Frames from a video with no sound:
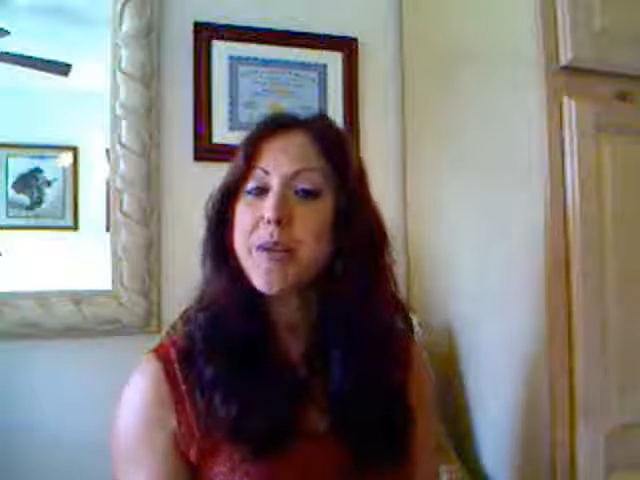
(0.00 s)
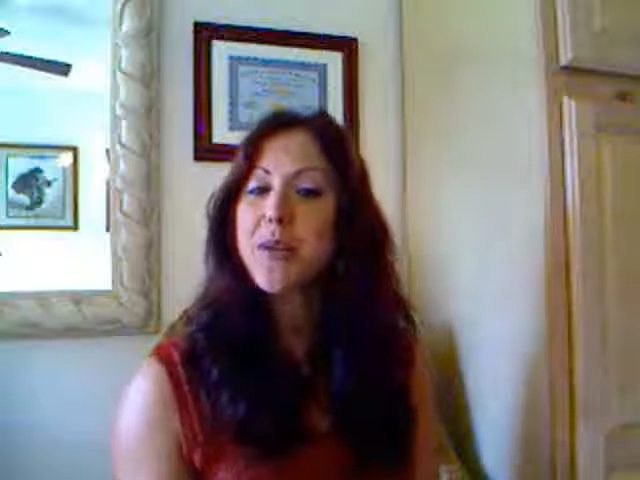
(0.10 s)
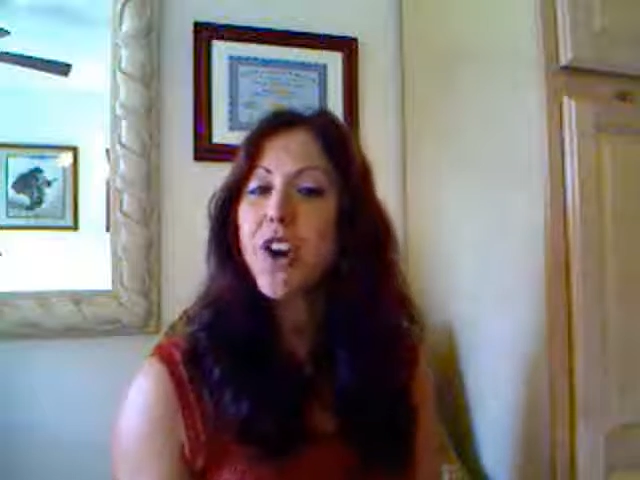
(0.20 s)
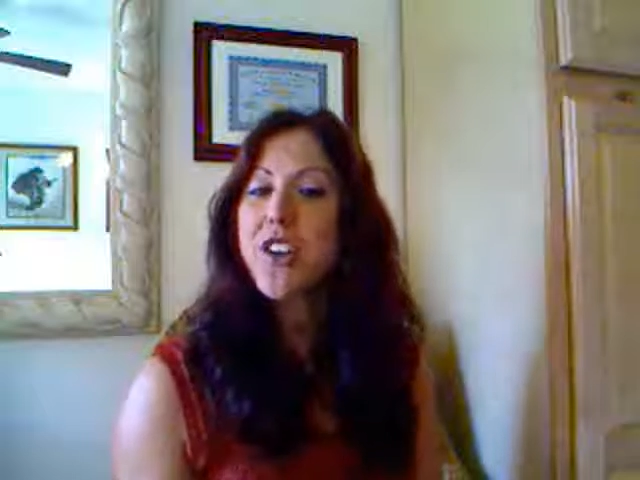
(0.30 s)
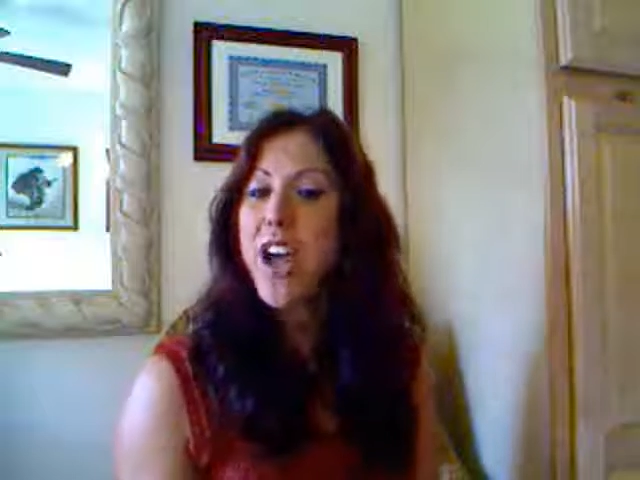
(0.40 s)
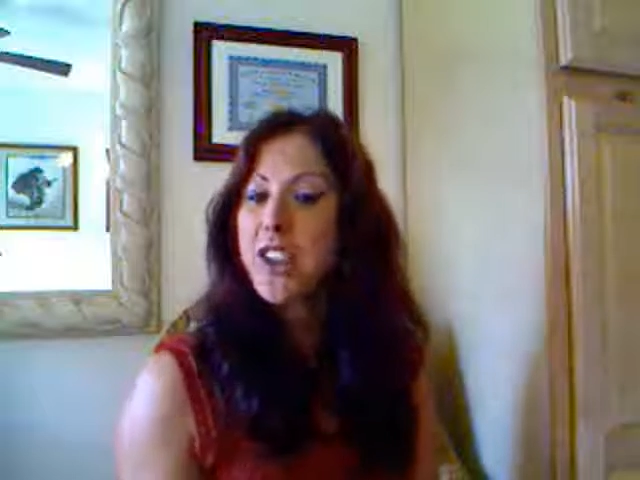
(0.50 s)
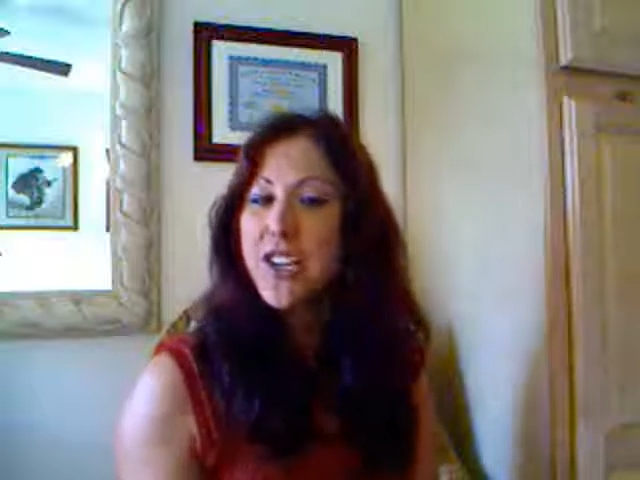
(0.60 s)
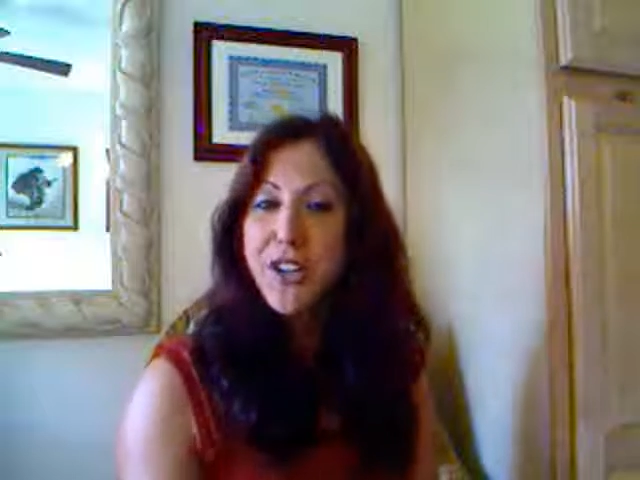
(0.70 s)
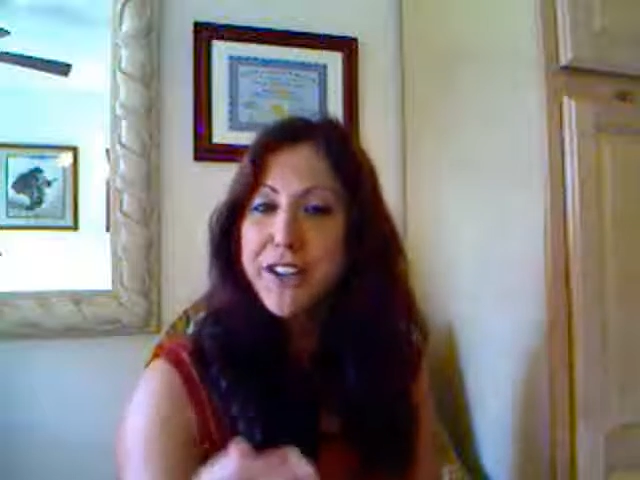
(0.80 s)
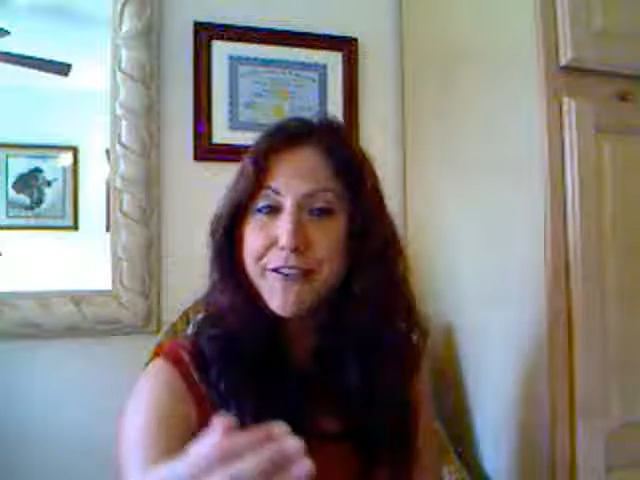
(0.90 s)
people are not
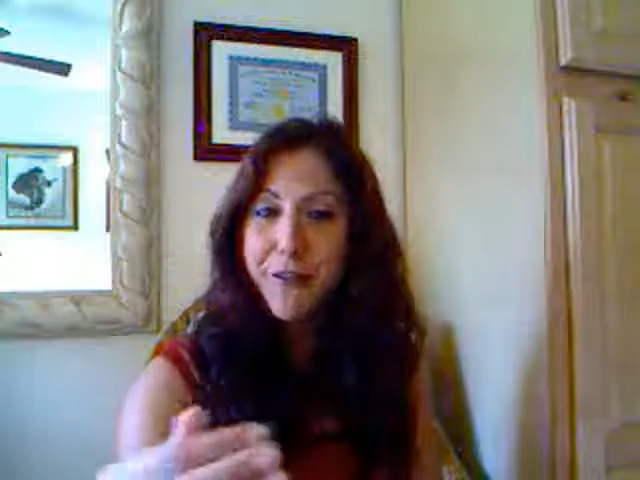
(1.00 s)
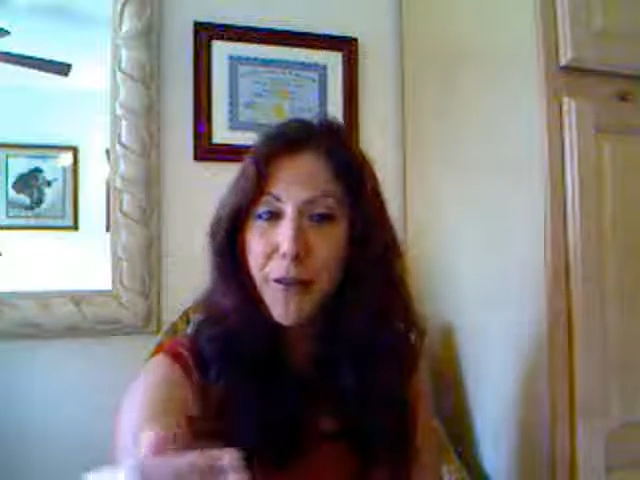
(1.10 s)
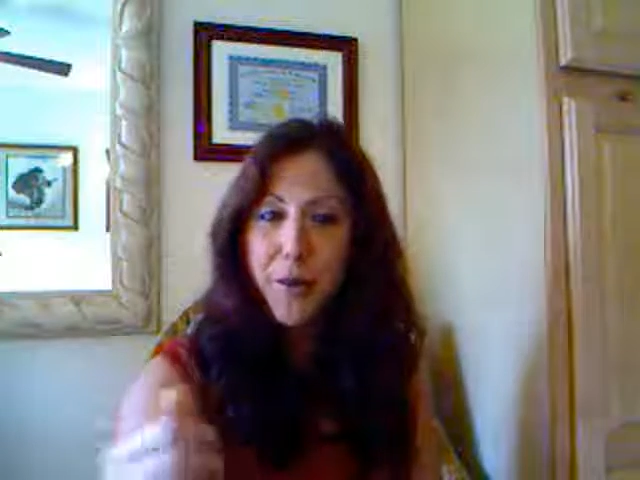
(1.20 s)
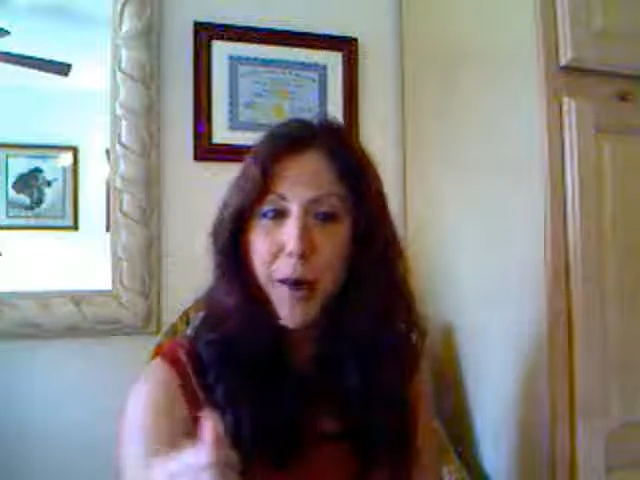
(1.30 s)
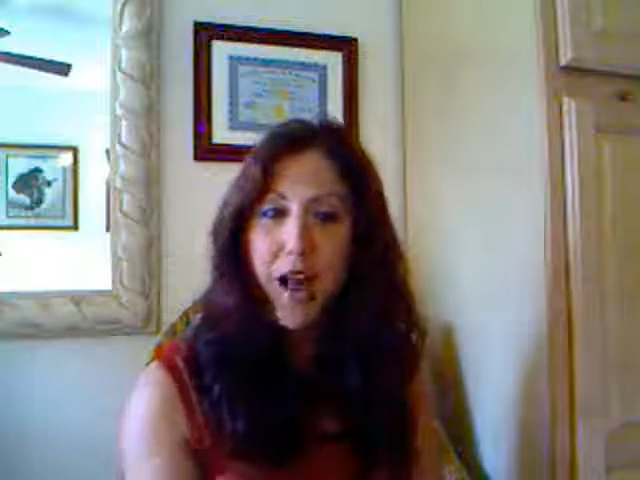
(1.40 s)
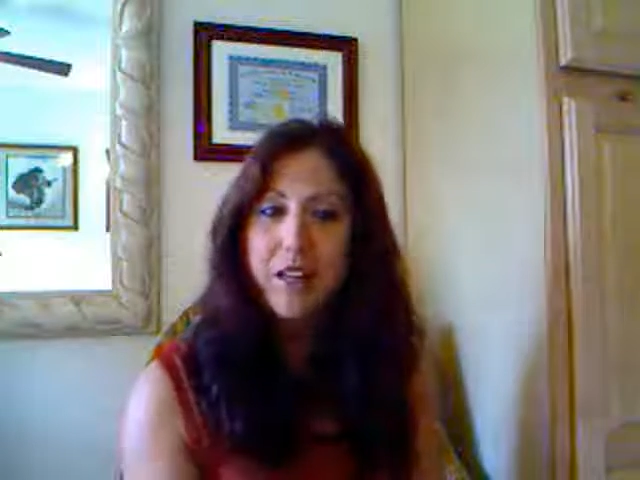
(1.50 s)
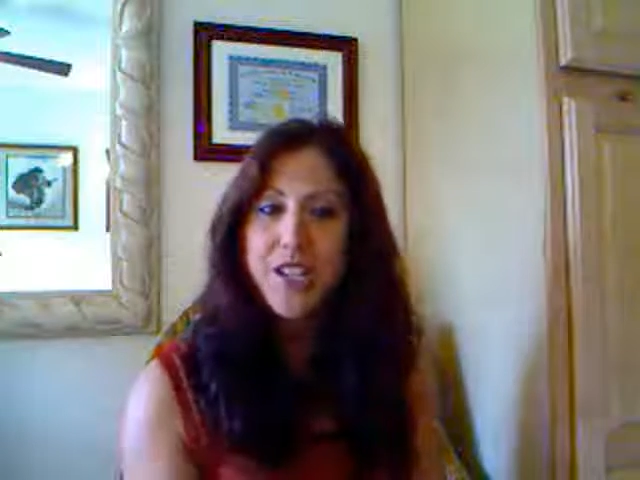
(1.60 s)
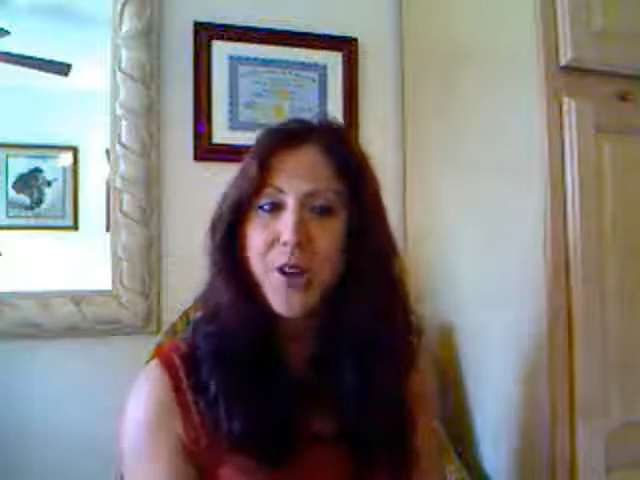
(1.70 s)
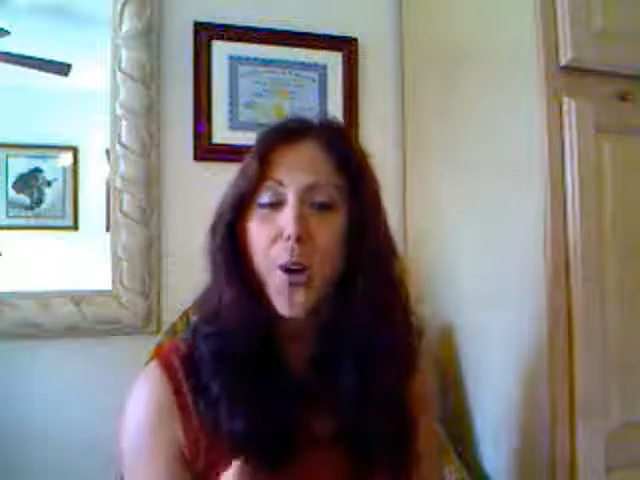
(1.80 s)
looking for an apology